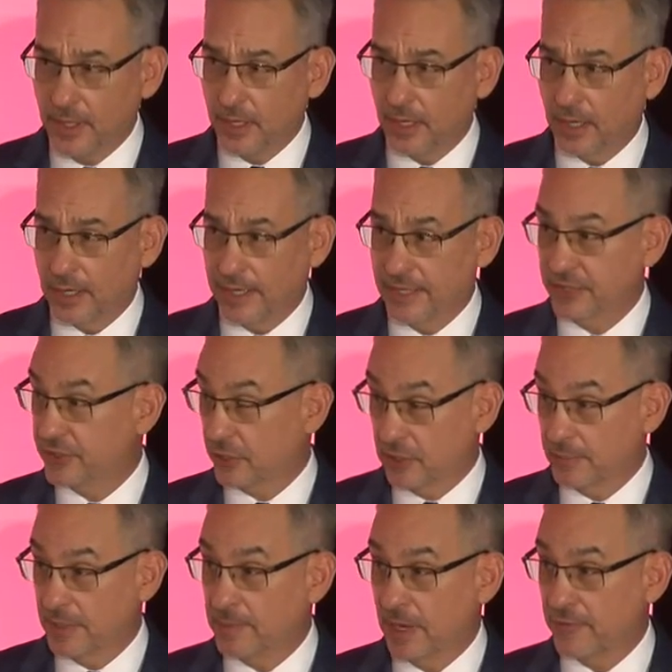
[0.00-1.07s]
And it's going to
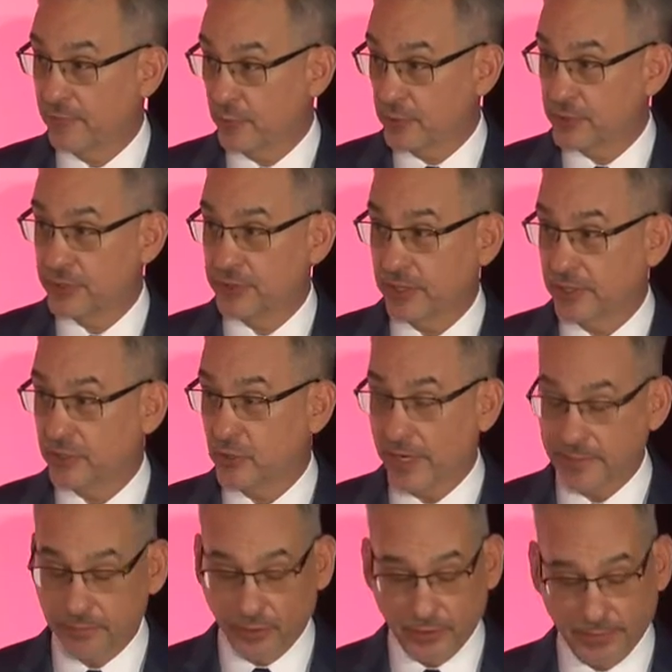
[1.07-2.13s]
be my first
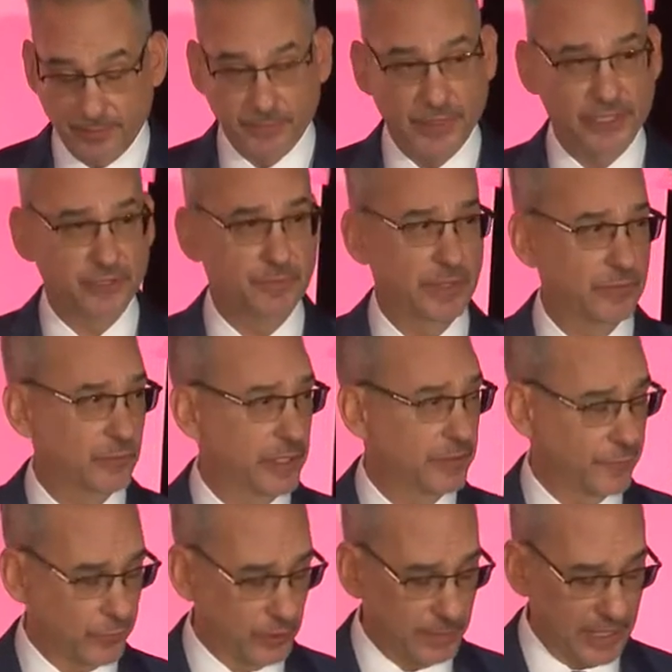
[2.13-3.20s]
trade book that's been written
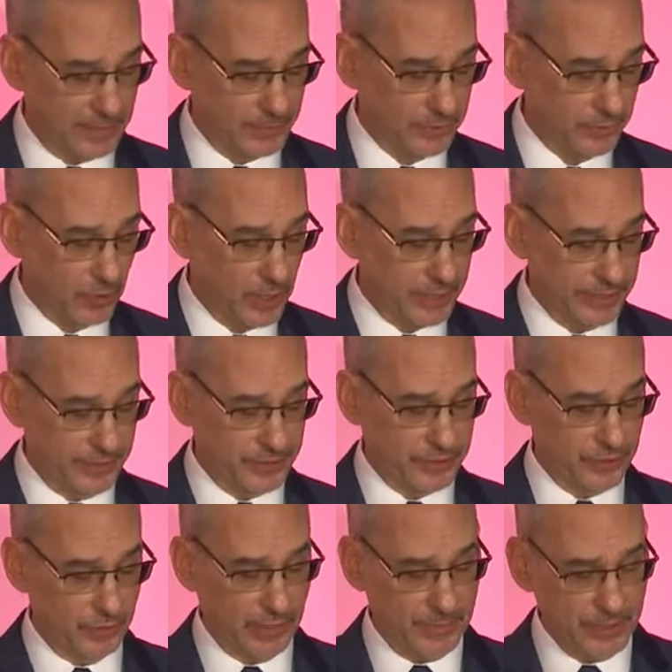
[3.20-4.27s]
for a popular audience.
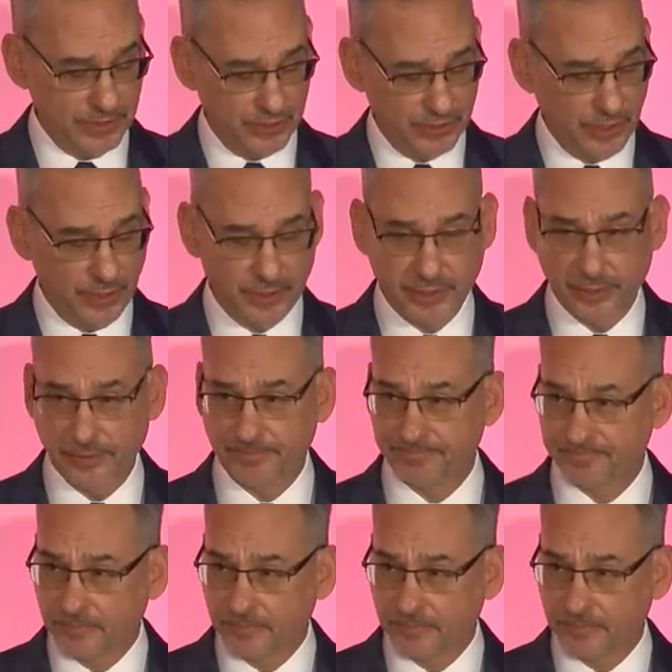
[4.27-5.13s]
So let me just start here.